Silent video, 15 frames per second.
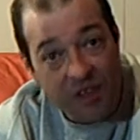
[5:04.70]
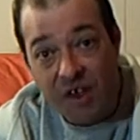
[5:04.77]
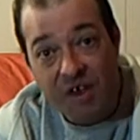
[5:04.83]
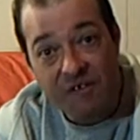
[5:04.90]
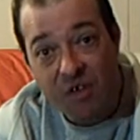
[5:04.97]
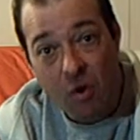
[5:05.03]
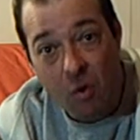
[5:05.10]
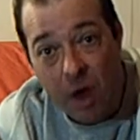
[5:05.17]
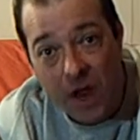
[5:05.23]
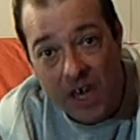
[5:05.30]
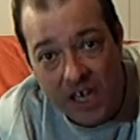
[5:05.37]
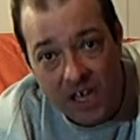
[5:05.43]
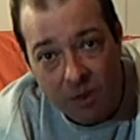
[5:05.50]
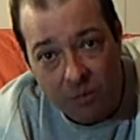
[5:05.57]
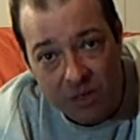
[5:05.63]
You have no
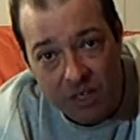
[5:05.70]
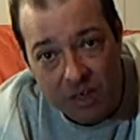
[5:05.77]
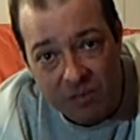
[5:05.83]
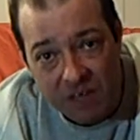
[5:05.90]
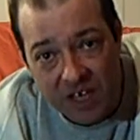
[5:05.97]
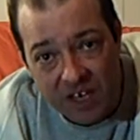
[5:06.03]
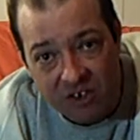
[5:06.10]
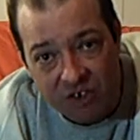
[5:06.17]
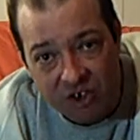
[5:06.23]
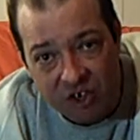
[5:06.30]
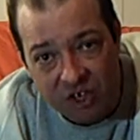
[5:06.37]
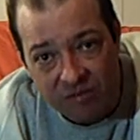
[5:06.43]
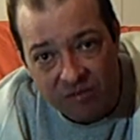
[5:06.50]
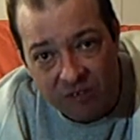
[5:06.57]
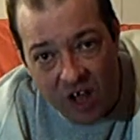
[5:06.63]
idea what them kids
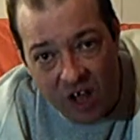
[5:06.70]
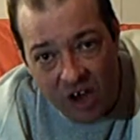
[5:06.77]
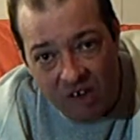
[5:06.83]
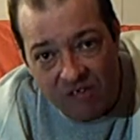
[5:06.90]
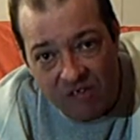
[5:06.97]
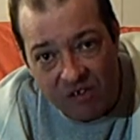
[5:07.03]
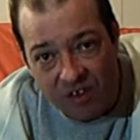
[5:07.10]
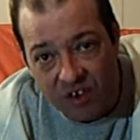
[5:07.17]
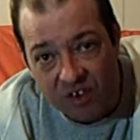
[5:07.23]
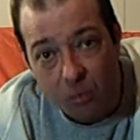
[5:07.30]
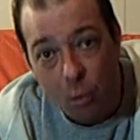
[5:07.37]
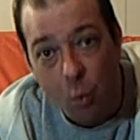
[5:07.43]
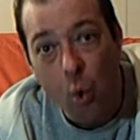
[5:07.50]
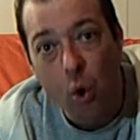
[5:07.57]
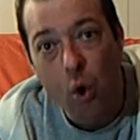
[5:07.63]
could have done for this
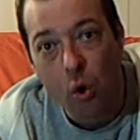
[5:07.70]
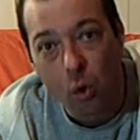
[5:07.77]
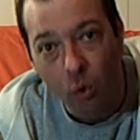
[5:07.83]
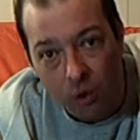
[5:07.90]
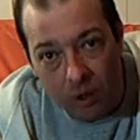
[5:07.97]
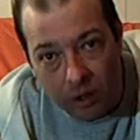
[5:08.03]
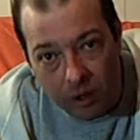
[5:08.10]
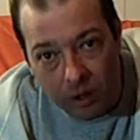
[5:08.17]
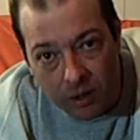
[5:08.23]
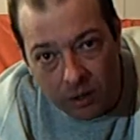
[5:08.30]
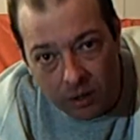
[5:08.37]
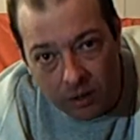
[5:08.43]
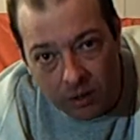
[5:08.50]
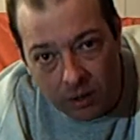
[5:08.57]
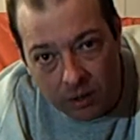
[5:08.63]
world.
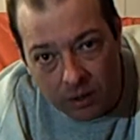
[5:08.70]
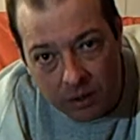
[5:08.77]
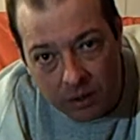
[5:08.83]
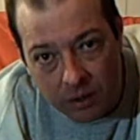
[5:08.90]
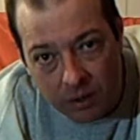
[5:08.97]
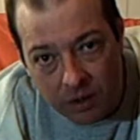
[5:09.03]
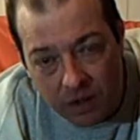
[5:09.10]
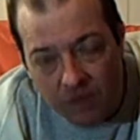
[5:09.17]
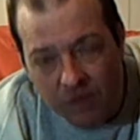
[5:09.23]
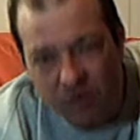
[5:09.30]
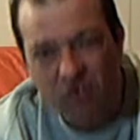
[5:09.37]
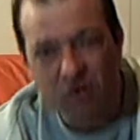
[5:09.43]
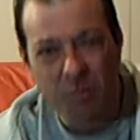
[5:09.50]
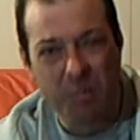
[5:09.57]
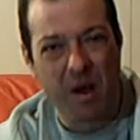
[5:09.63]

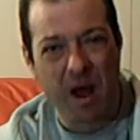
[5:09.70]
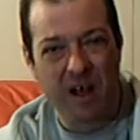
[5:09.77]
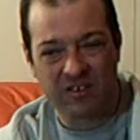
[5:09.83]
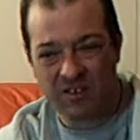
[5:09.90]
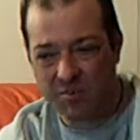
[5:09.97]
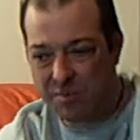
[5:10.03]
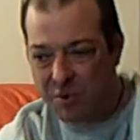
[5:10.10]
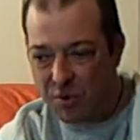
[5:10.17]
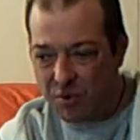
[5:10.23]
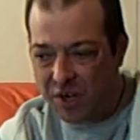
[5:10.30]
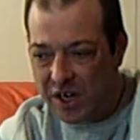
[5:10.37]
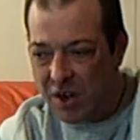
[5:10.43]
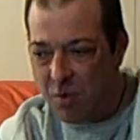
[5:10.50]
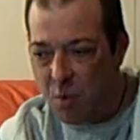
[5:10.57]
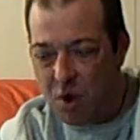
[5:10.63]
There's a
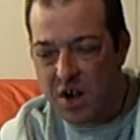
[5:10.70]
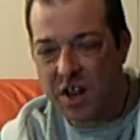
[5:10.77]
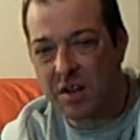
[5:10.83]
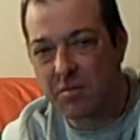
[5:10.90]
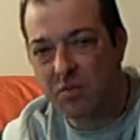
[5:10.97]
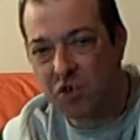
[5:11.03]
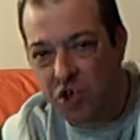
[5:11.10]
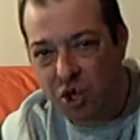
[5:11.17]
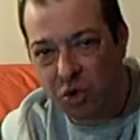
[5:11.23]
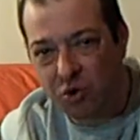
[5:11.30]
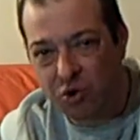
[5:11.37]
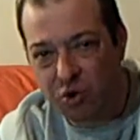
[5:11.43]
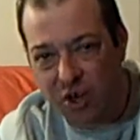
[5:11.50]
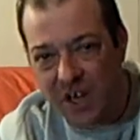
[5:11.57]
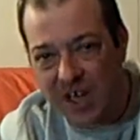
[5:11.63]
possibility that one of them
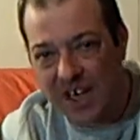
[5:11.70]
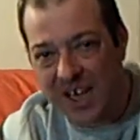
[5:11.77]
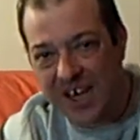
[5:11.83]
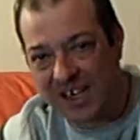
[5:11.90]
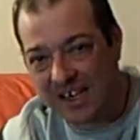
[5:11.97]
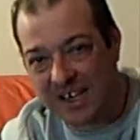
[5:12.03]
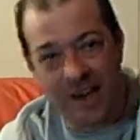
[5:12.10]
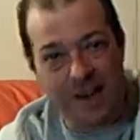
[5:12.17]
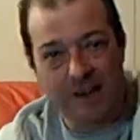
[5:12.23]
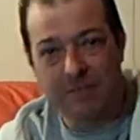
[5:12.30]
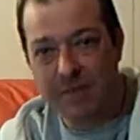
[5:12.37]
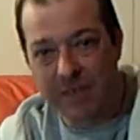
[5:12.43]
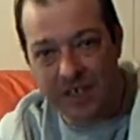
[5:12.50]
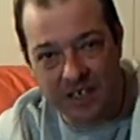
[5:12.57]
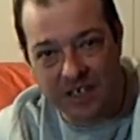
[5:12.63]
children that that
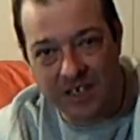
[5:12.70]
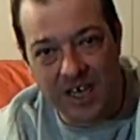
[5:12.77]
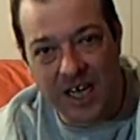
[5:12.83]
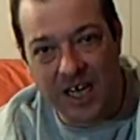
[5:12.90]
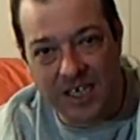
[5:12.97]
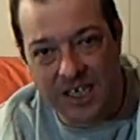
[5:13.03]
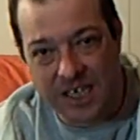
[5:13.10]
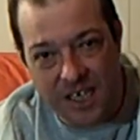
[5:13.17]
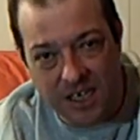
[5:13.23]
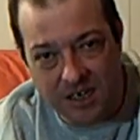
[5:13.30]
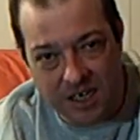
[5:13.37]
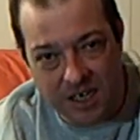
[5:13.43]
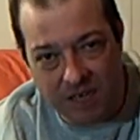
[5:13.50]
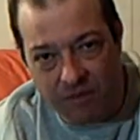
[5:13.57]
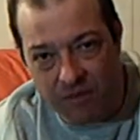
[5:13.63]
gunman shot
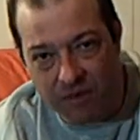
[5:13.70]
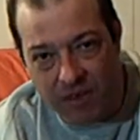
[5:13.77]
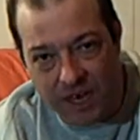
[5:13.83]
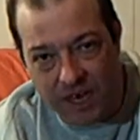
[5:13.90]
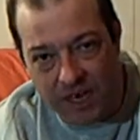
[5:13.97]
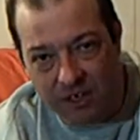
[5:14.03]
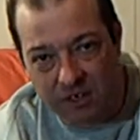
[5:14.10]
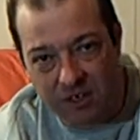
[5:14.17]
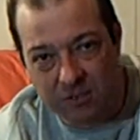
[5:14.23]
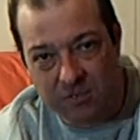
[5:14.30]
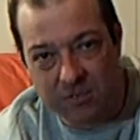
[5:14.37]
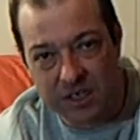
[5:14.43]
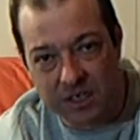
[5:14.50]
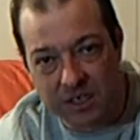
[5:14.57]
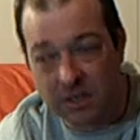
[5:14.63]
down the other day could
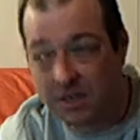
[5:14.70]
have